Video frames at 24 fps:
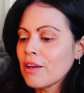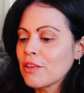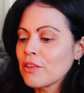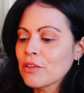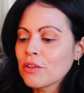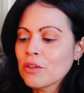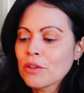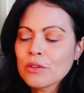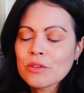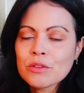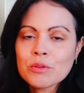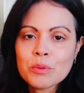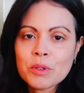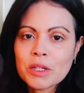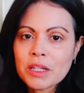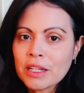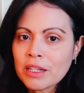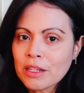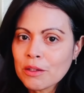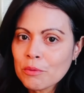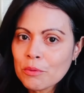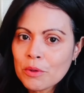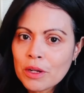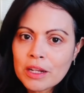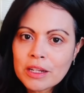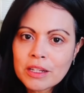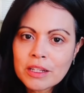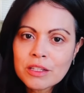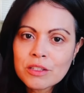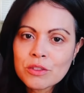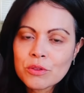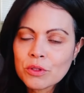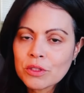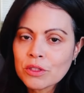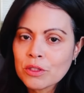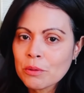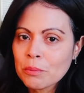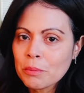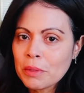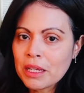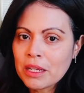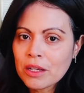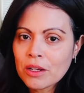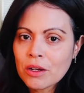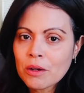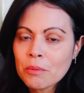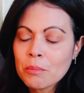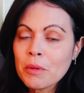The girls were getting ready, doing their
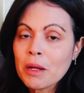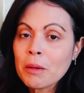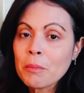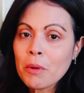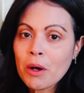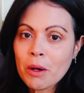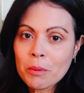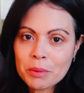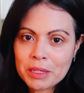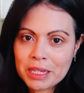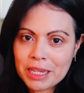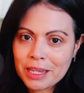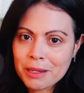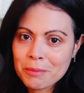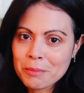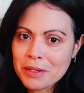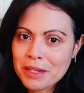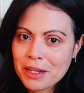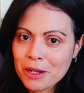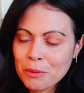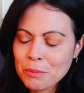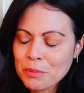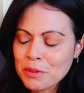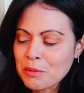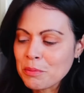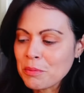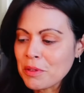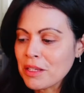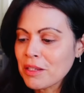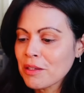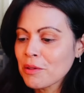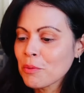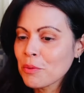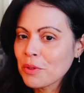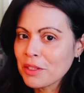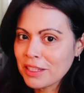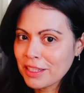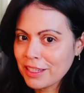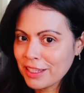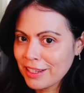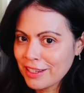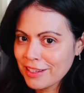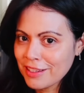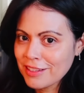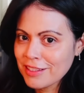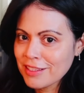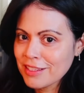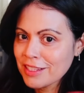makeup. My mom came and helped me with the
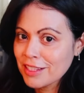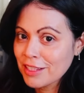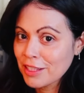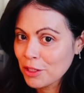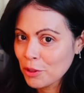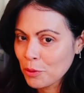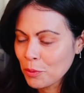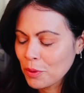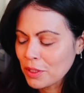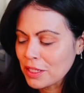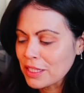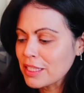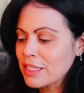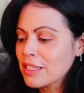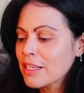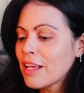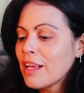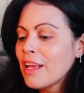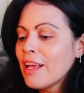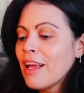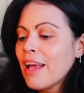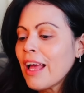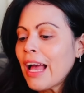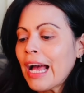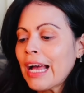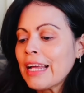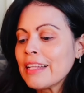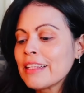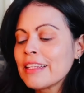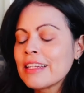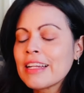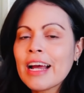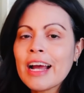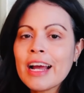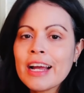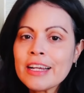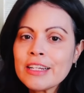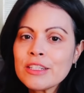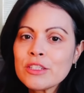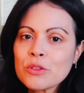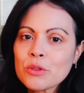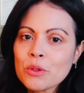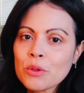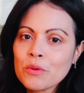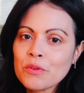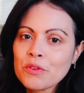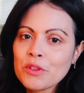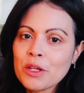kids, the little ones. And then I
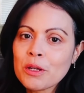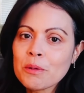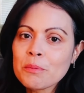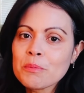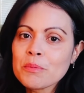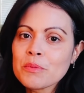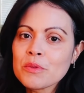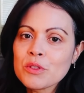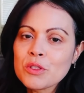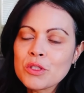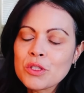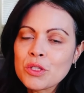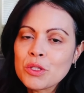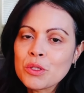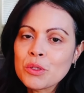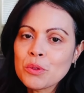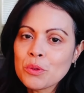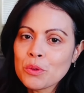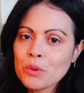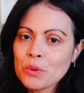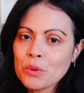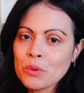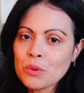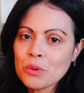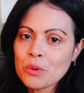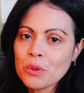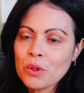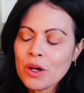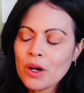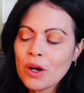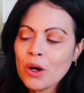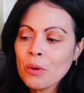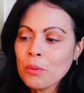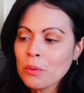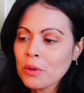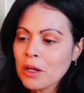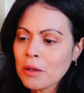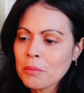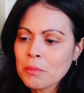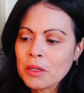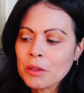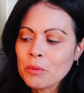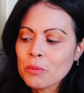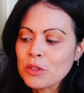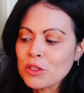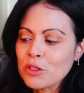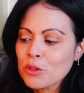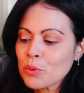drove them to
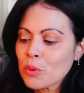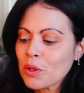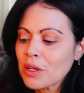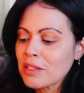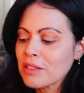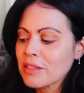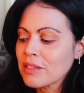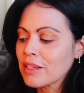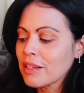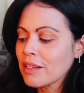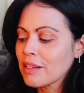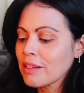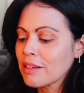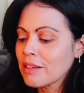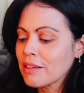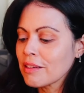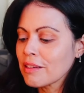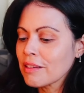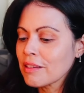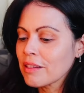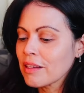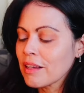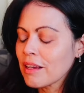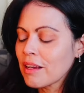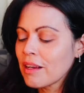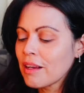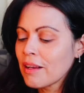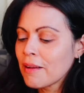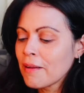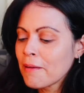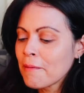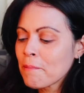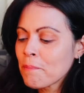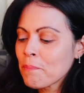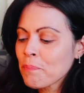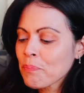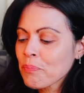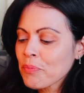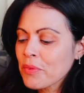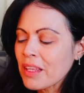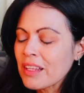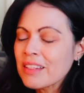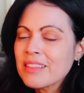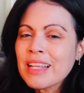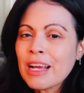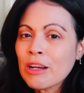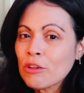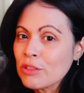homecoming, which was in
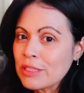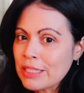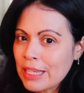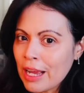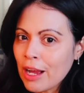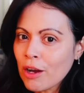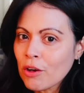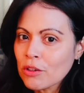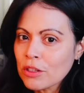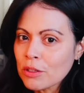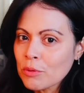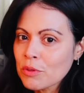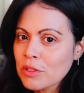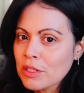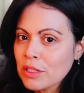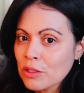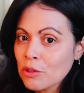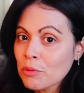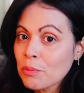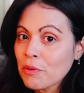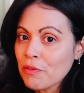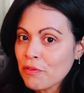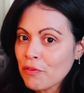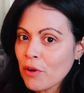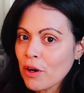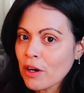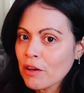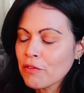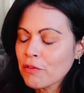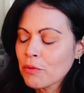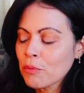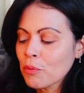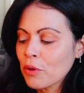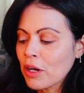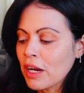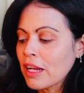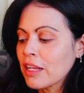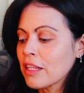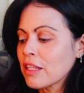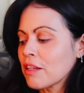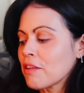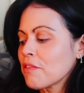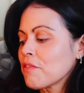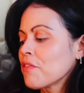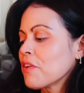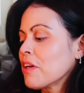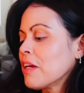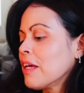downtown. It was a little bit far from where I
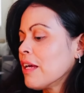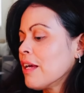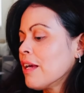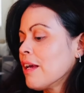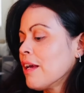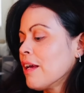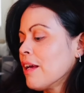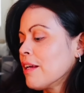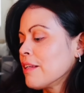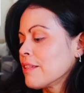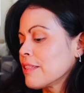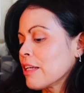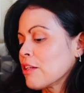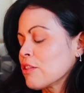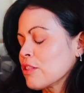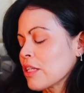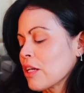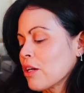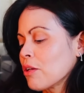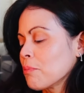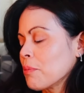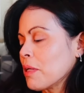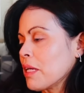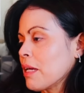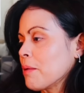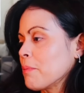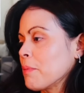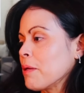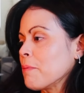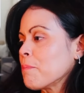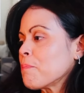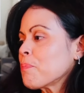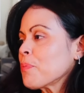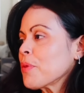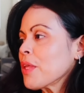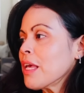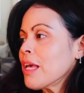live, downtown Miami.